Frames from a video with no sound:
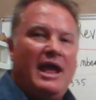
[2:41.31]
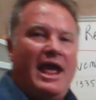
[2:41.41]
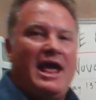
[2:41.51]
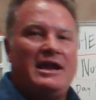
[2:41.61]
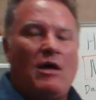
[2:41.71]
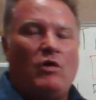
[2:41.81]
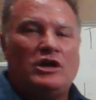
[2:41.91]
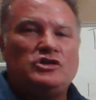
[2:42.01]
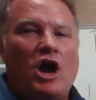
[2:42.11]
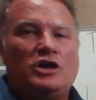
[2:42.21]
and I
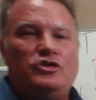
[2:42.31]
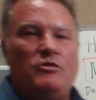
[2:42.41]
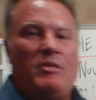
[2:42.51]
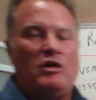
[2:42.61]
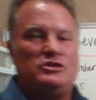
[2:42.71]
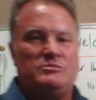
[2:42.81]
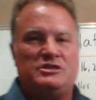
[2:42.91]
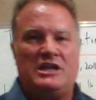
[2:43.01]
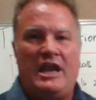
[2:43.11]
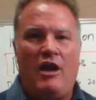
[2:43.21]
want to talk to you about some
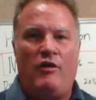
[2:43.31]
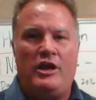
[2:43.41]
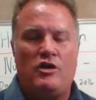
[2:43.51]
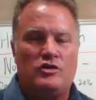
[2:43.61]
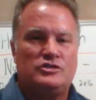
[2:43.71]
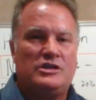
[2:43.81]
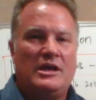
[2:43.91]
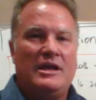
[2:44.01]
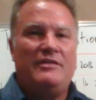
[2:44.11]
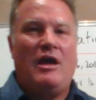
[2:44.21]
scenarios
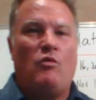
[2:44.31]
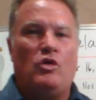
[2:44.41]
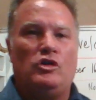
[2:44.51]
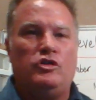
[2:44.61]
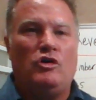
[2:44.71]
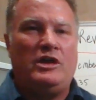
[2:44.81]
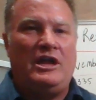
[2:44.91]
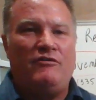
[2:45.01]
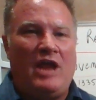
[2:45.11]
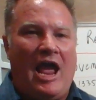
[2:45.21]
that we're
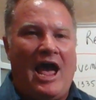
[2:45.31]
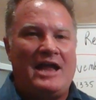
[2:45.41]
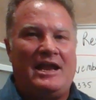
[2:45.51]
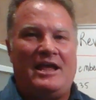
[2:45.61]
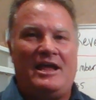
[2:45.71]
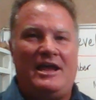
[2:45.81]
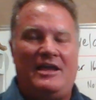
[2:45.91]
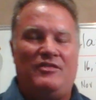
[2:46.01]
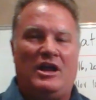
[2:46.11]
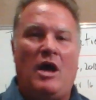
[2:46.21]
looking at
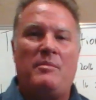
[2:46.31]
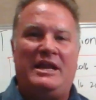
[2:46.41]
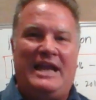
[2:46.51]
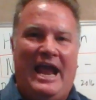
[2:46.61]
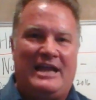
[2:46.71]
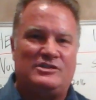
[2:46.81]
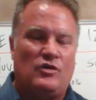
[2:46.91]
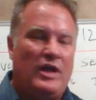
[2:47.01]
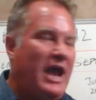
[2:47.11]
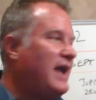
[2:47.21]
in the coming days,
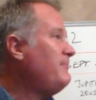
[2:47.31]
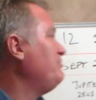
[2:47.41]
okay?